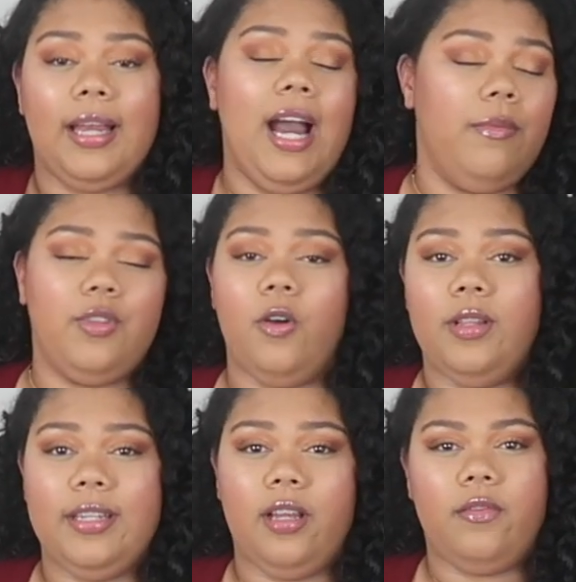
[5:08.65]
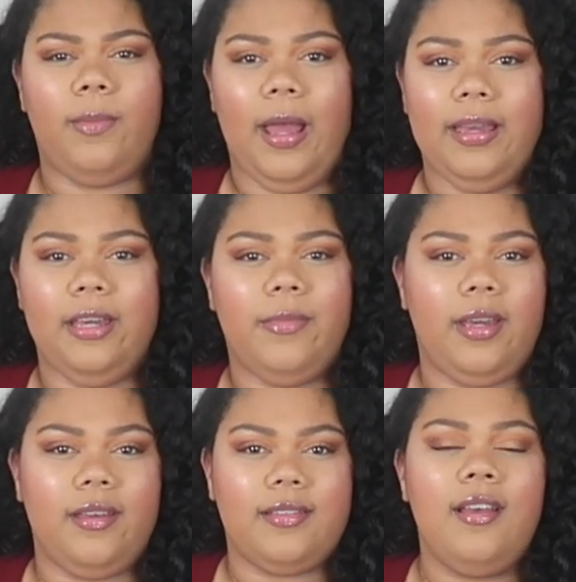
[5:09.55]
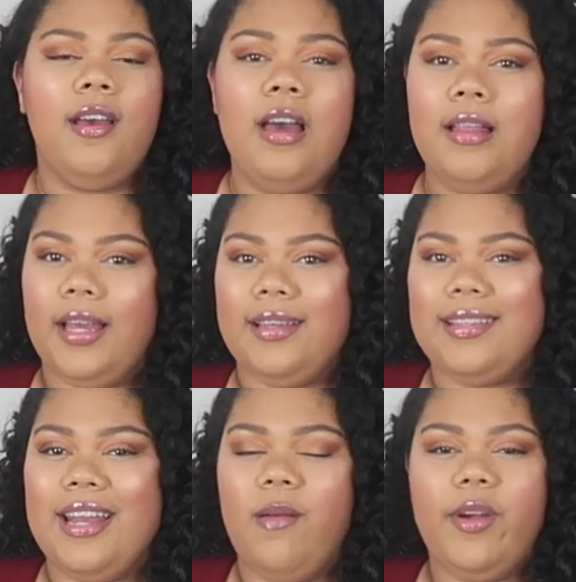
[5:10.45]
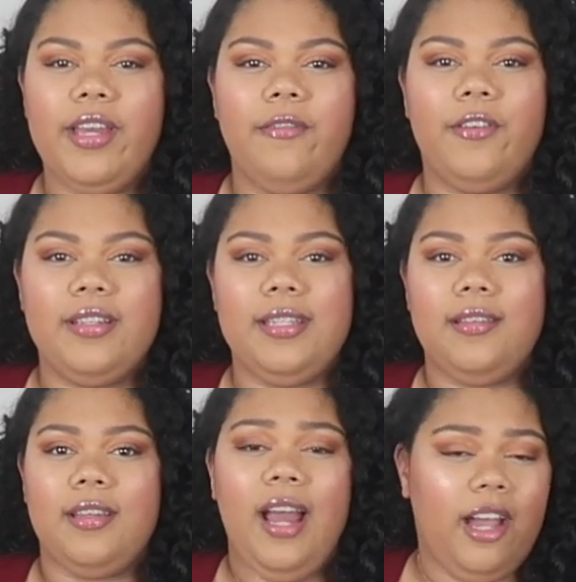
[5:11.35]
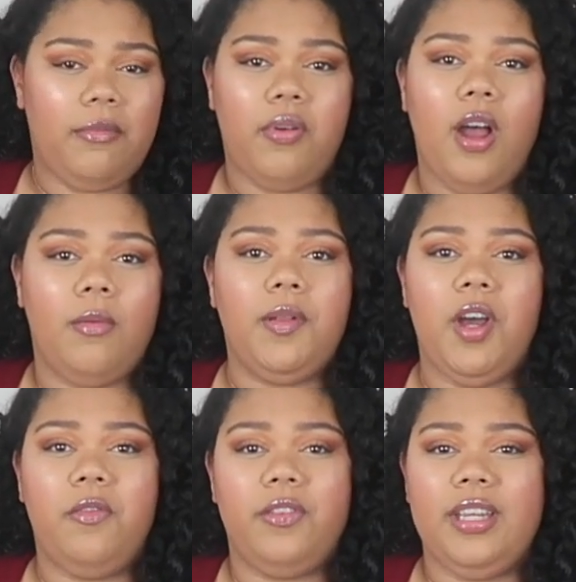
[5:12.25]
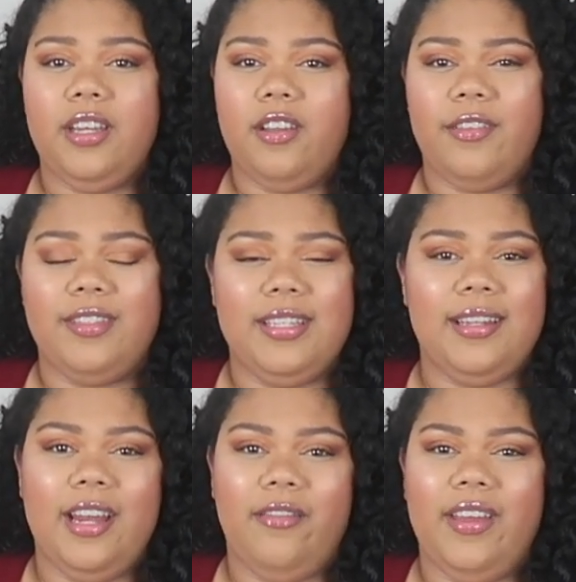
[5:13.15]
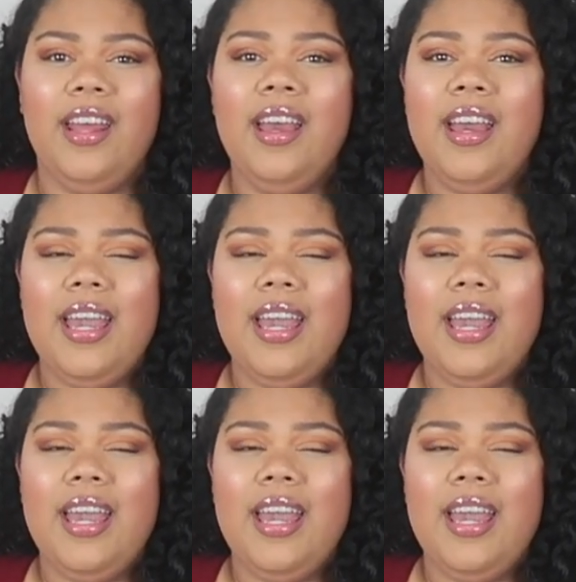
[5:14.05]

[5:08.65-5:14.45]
Like, I'm totally down for buying it because, like I said, I'm wearing it for a season. I can probably hopefully get another season out of it.